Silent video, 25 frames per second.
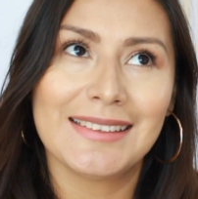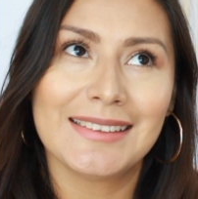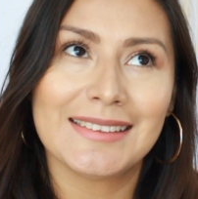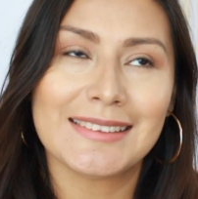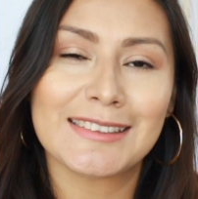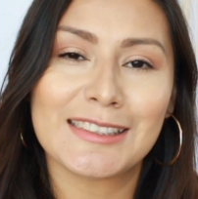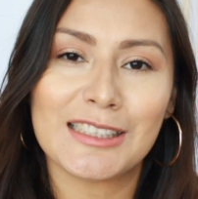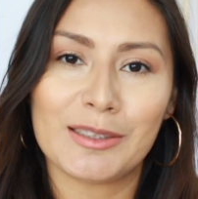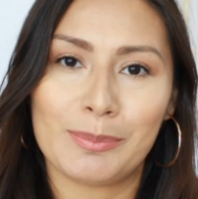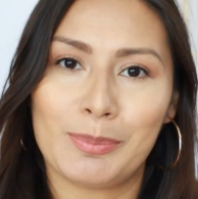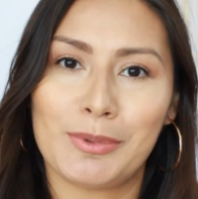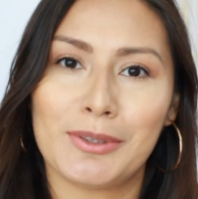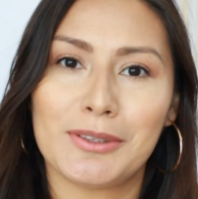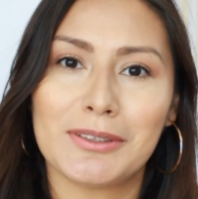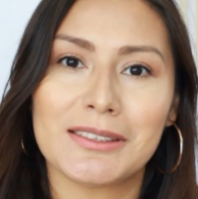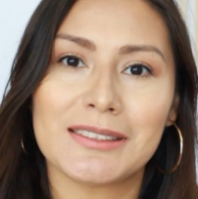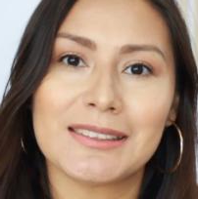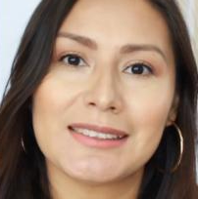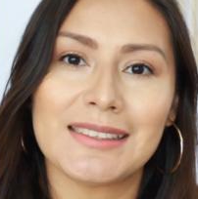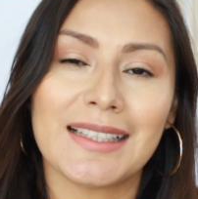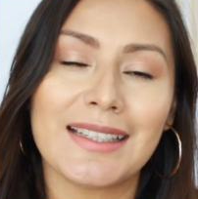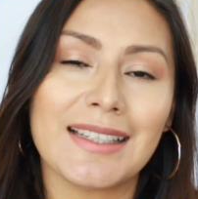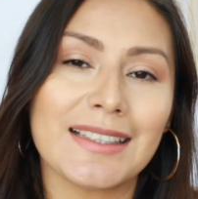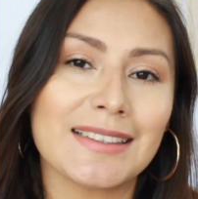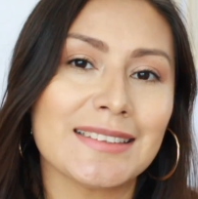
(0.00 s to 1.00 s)

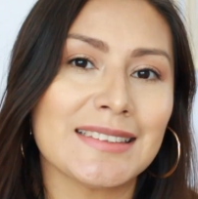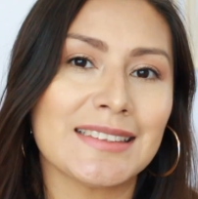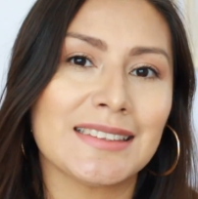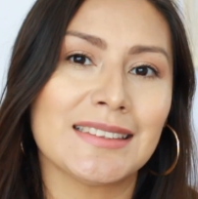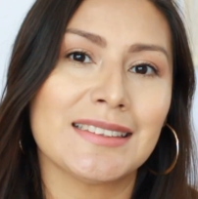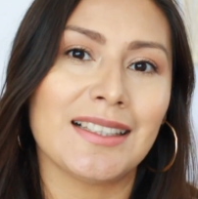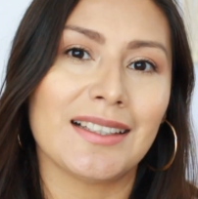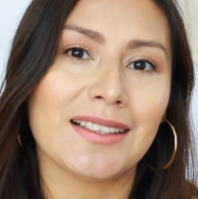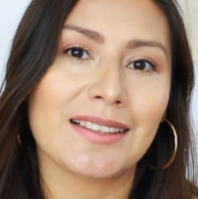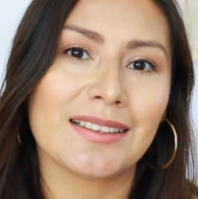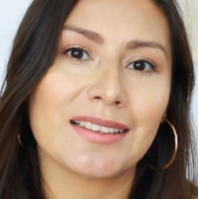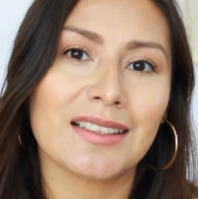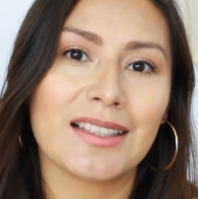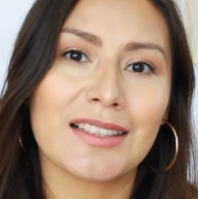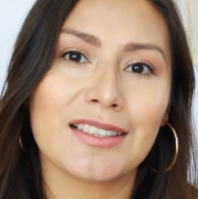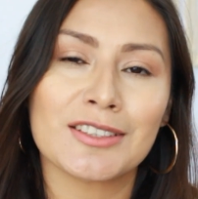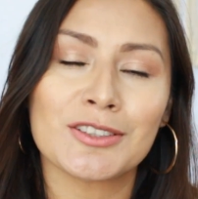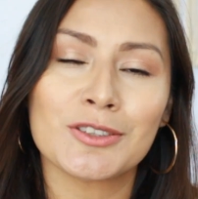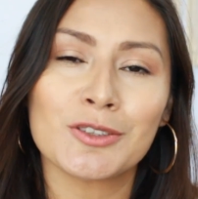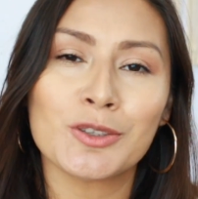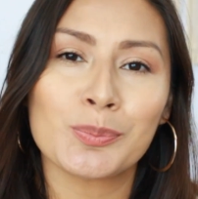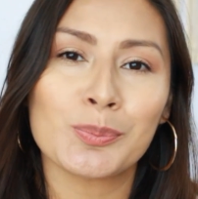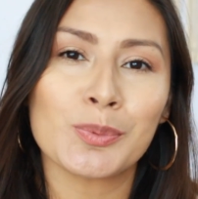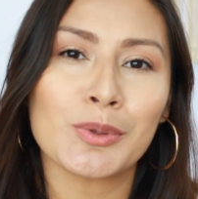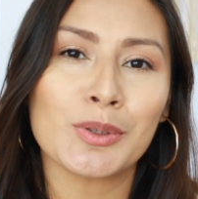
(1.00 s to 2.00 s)
zippers that get stuck. Like
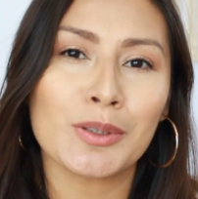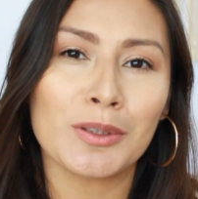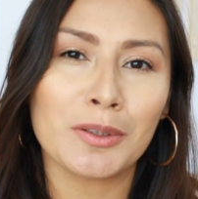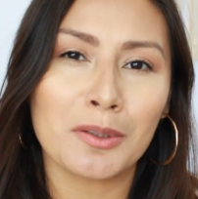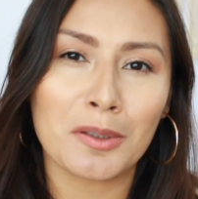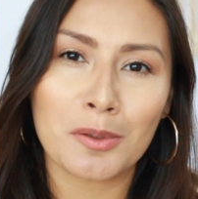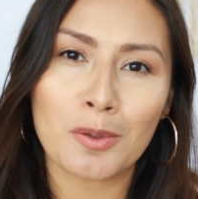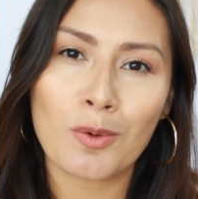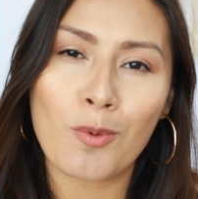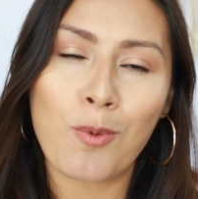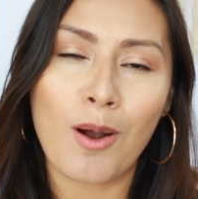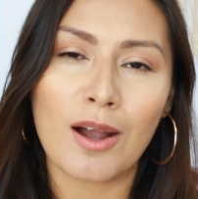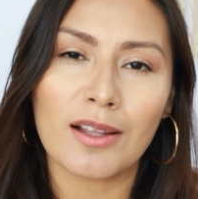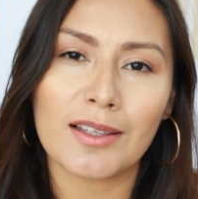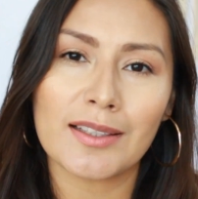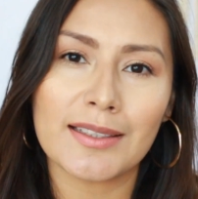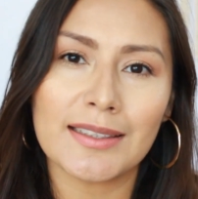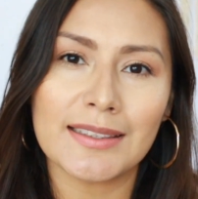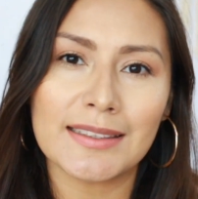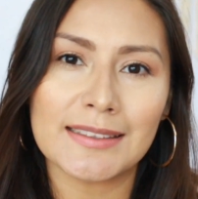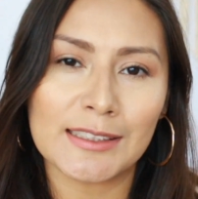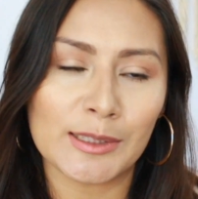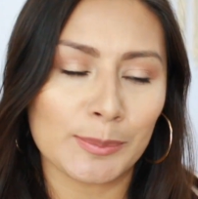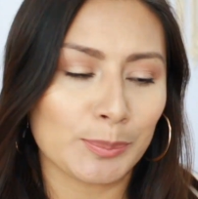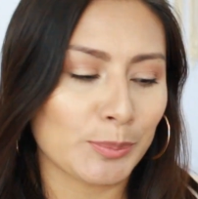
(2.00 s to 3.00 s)
super low
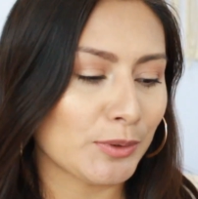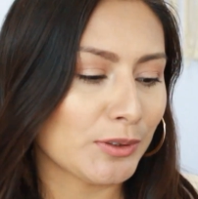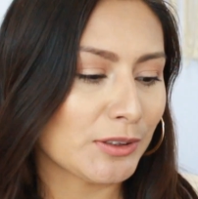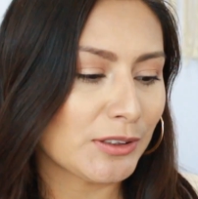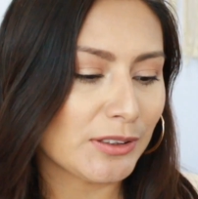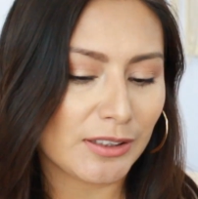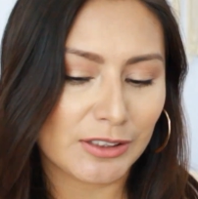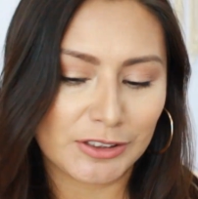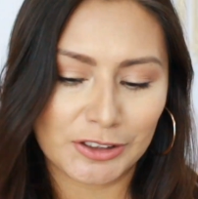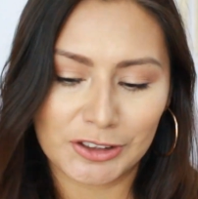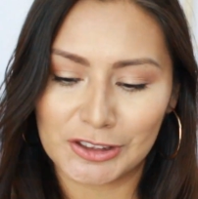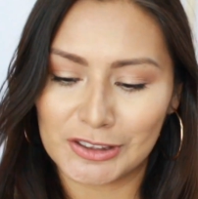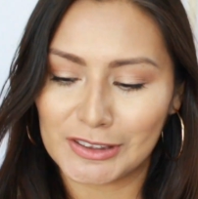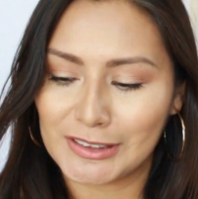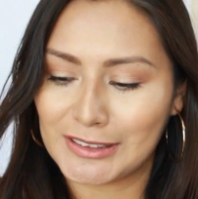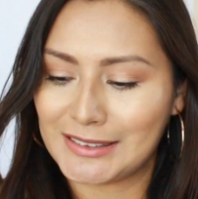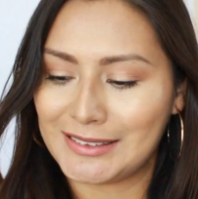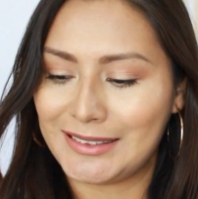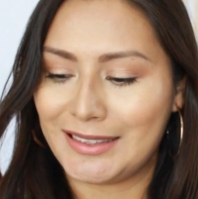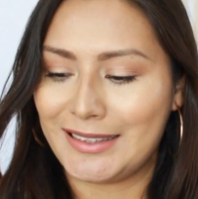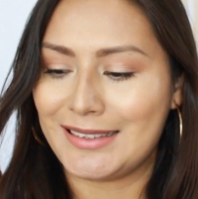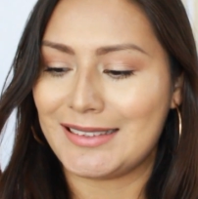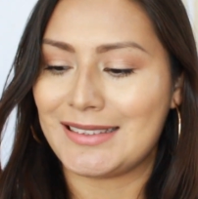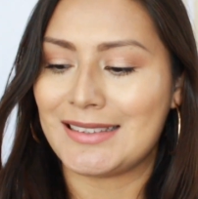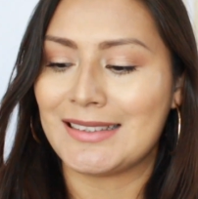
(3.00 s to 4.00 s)
quality zippers are
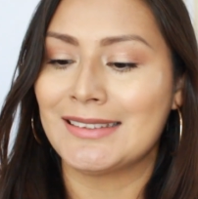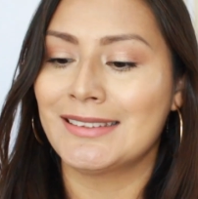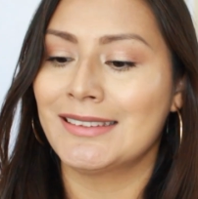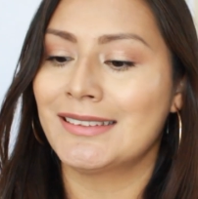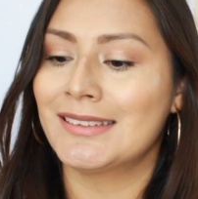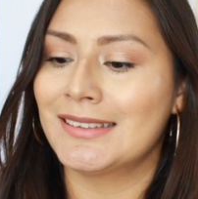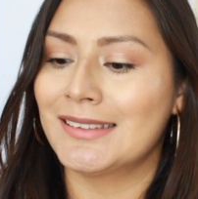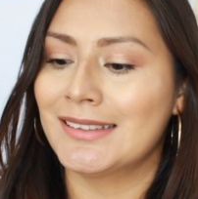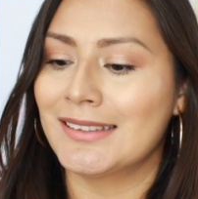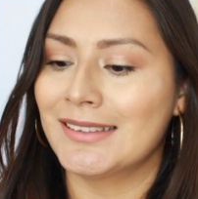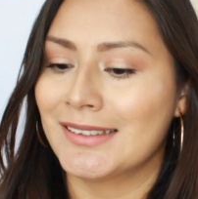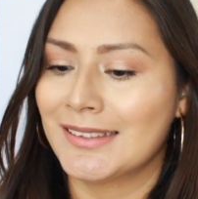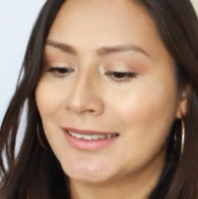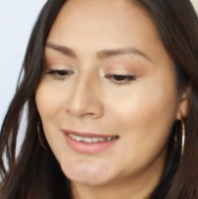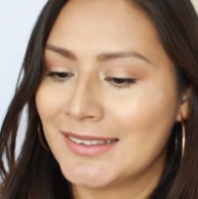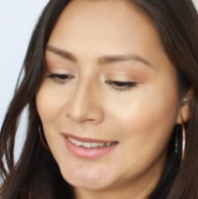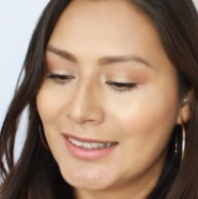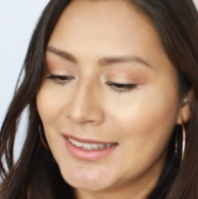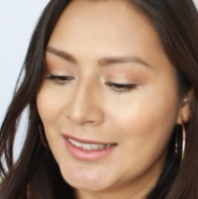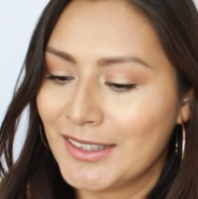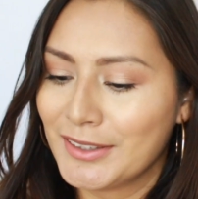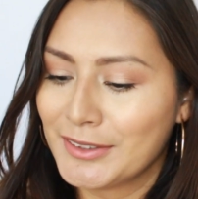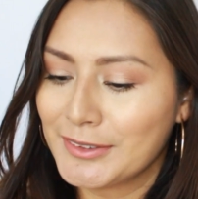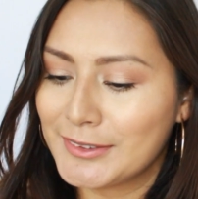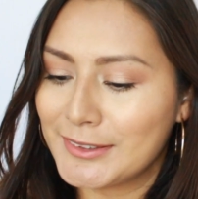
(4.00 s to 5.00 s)
just like
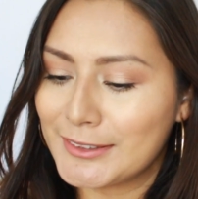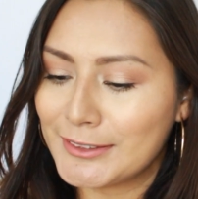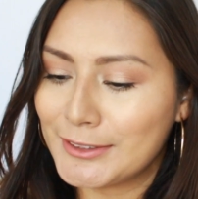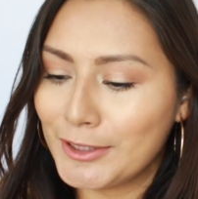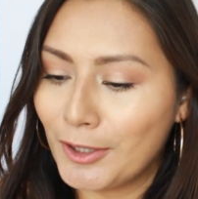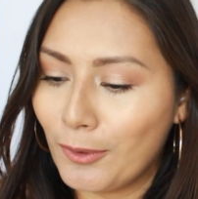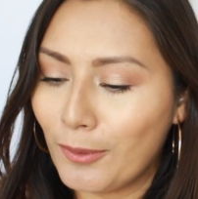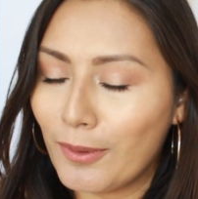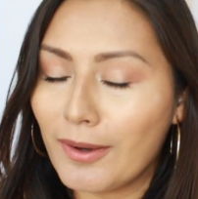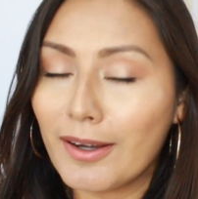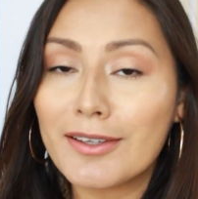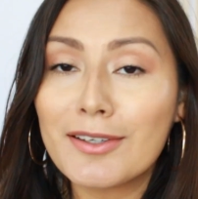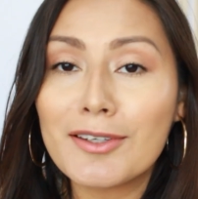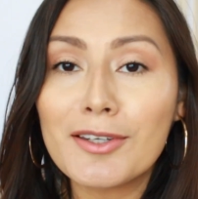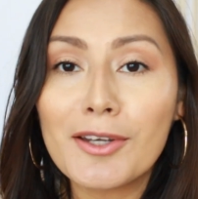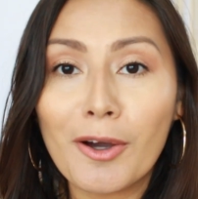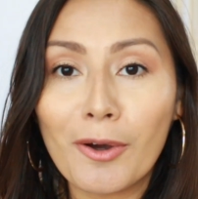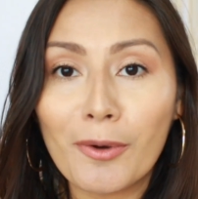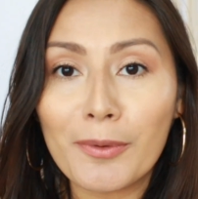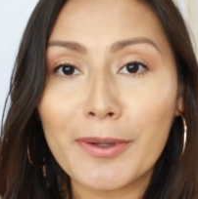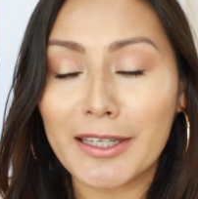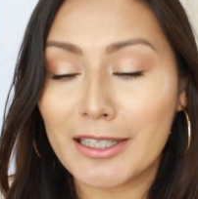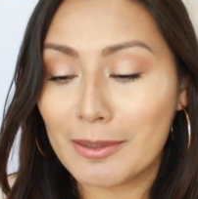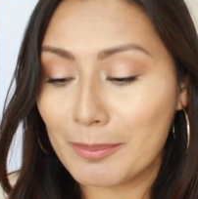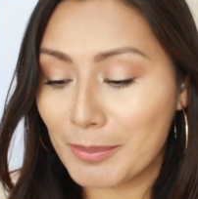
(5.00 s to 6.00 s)
so
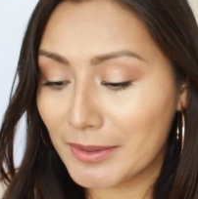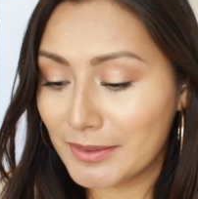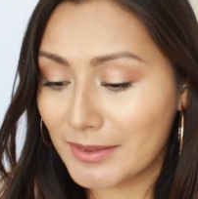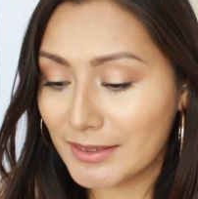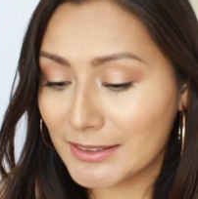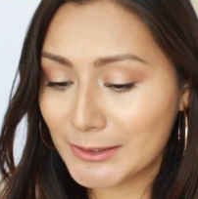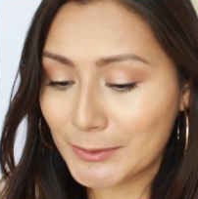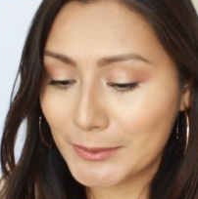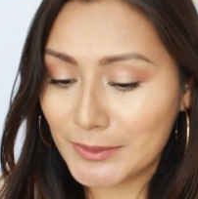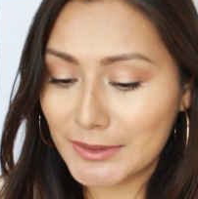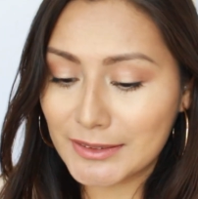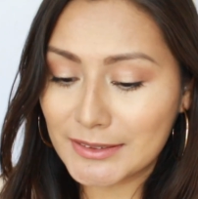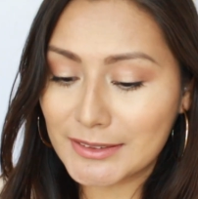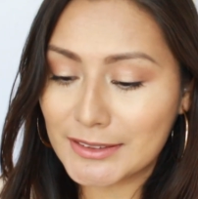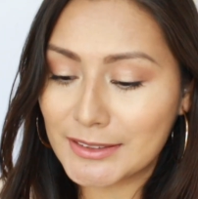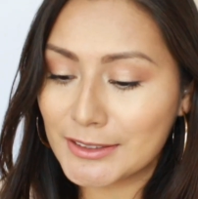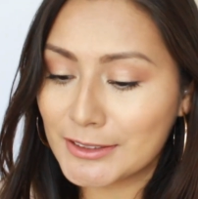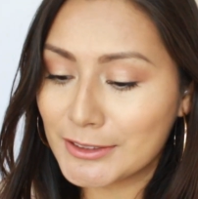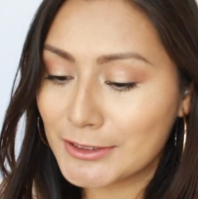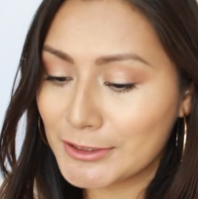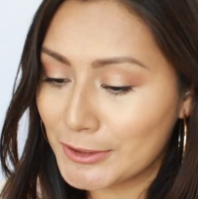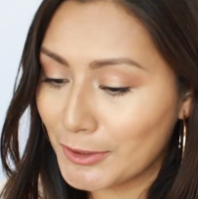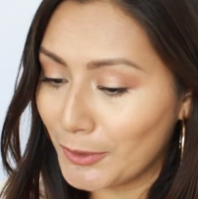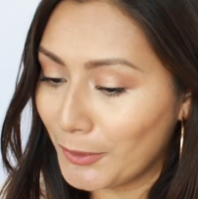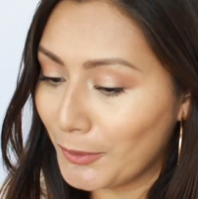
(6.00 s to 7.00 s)
annoying, but this one is
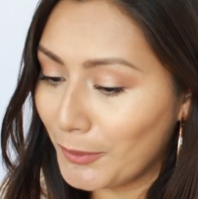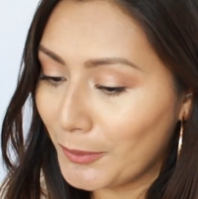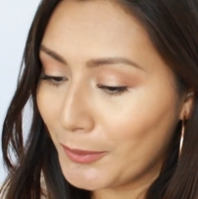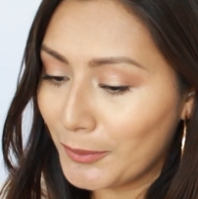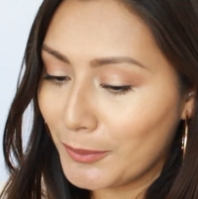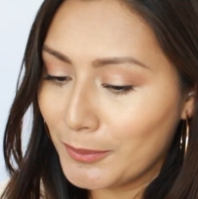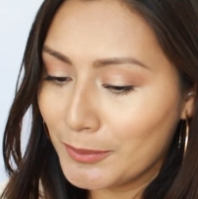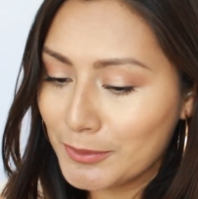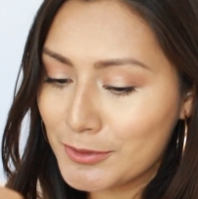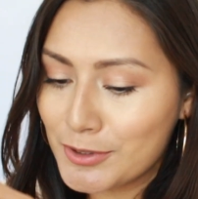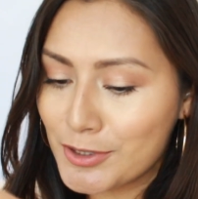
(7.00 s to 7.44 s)
so